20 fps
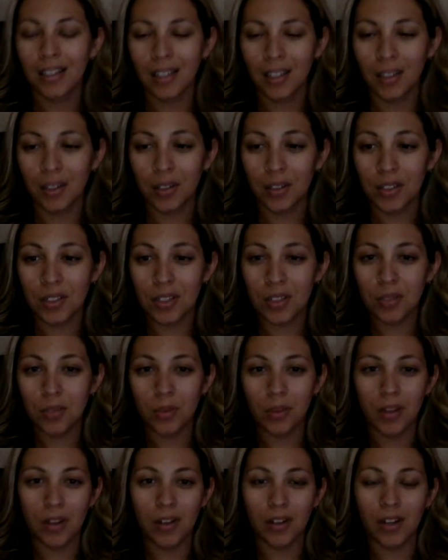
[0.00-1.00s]
It was just
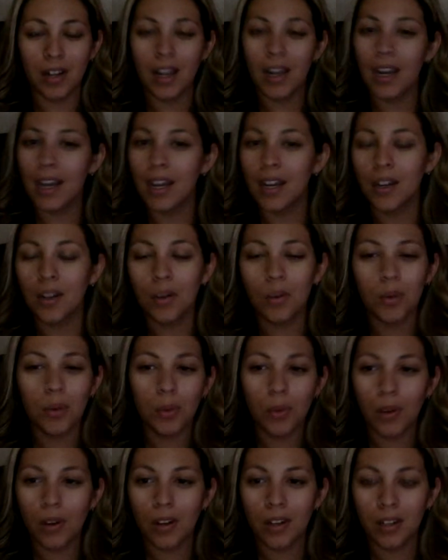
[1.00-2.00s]
weird. And I know we
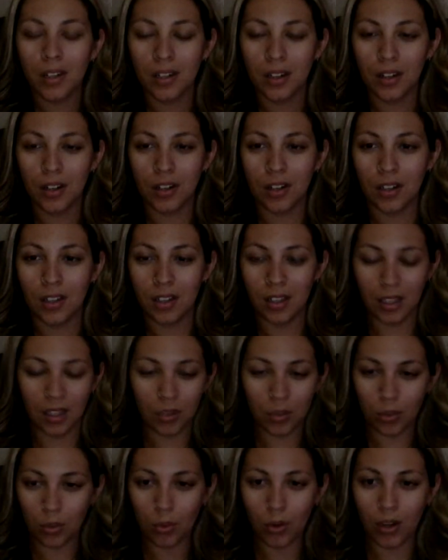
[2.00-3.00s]
weren't
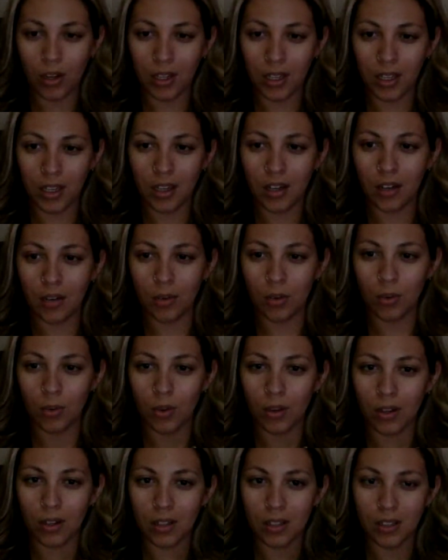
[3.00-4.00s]
here. We were
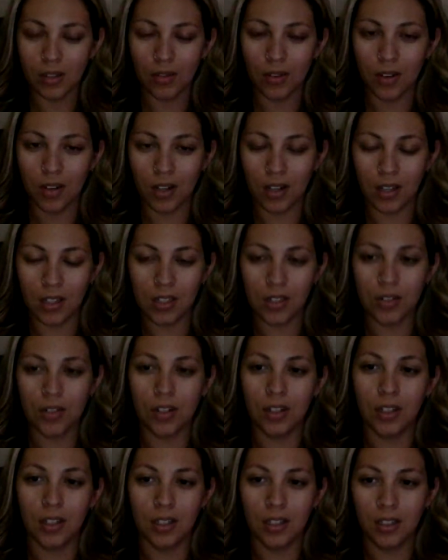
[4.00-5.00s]
in a different
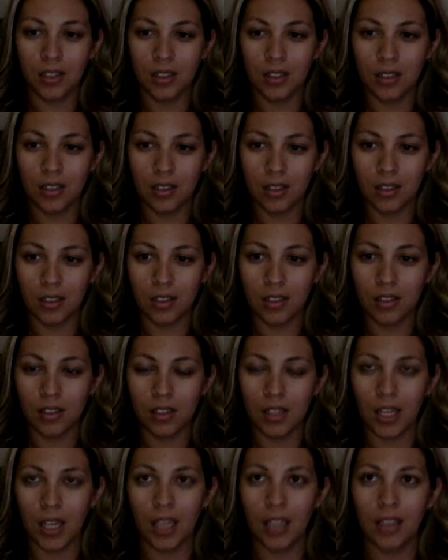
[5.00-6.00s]
country.
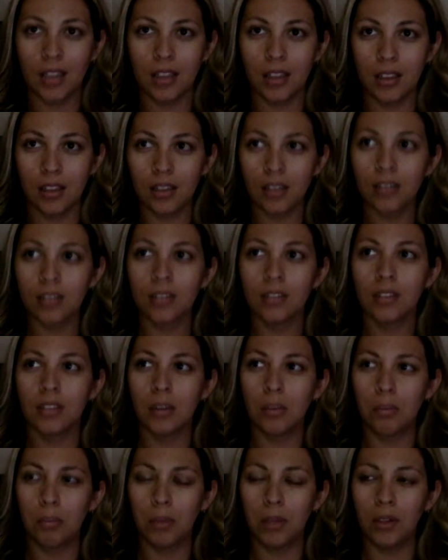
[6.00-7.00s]
Like
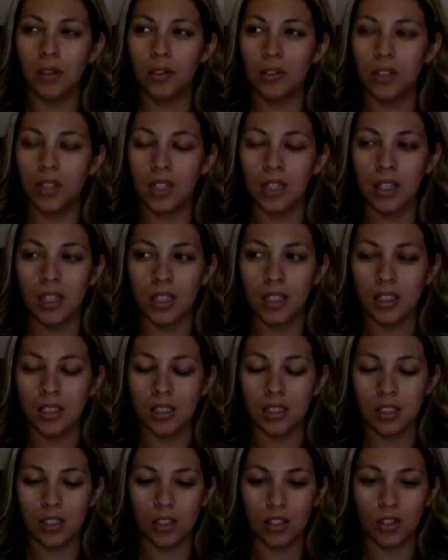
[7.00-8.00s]
the buildings
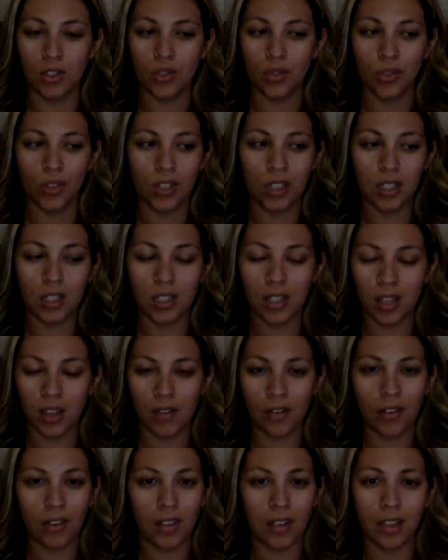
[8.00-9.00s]
and the street,
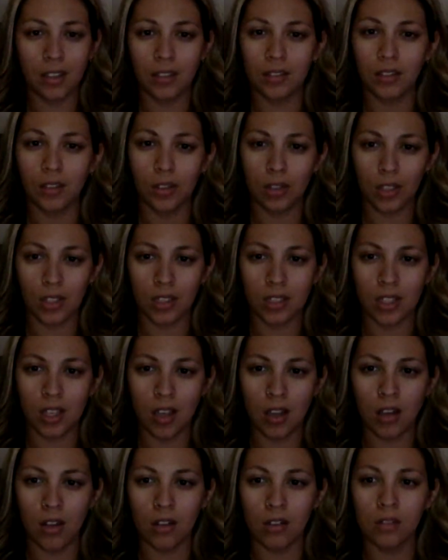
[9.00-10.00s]
everything you can
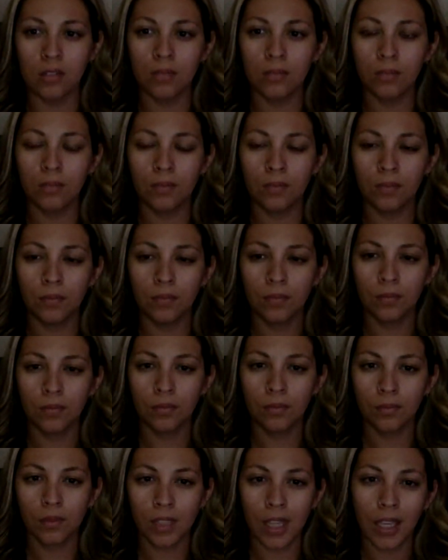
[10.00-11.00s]
tell.
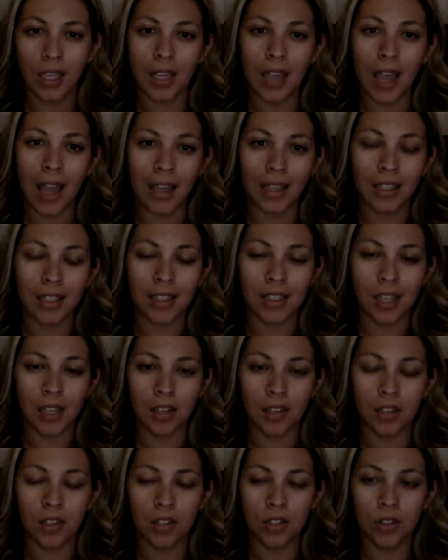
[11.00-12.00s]
Like I could tell
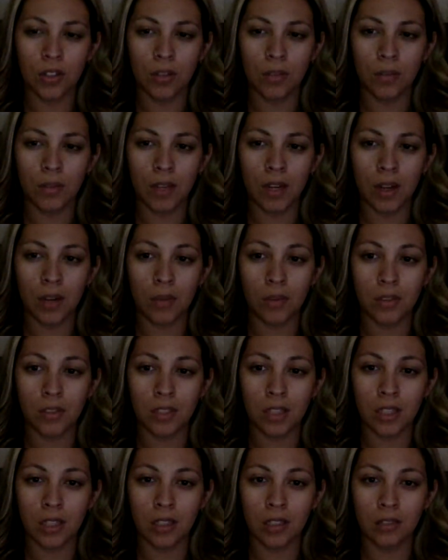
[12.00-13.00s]
in the dream that I
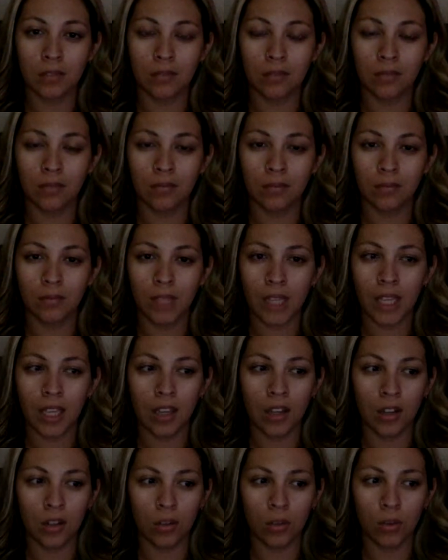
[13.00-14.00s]
wasn't
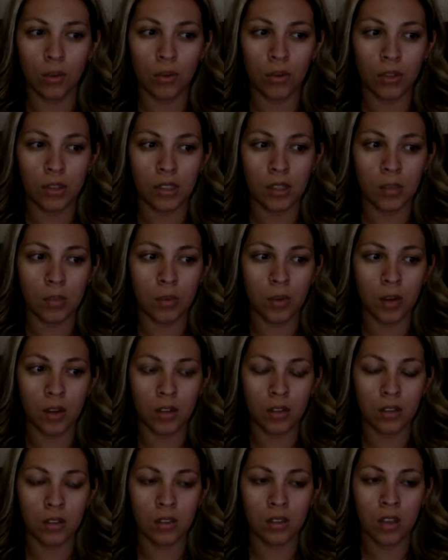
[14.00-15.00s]
here. We were somewhere
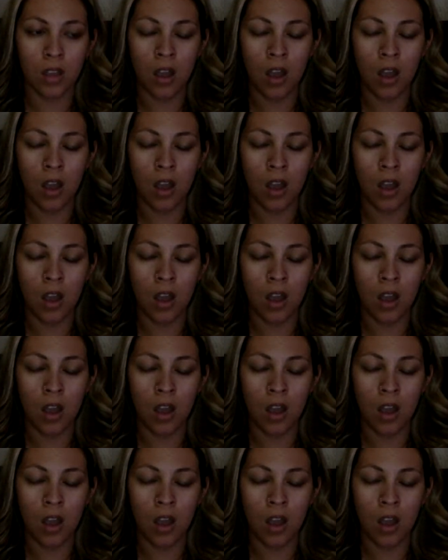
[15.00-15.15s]
else.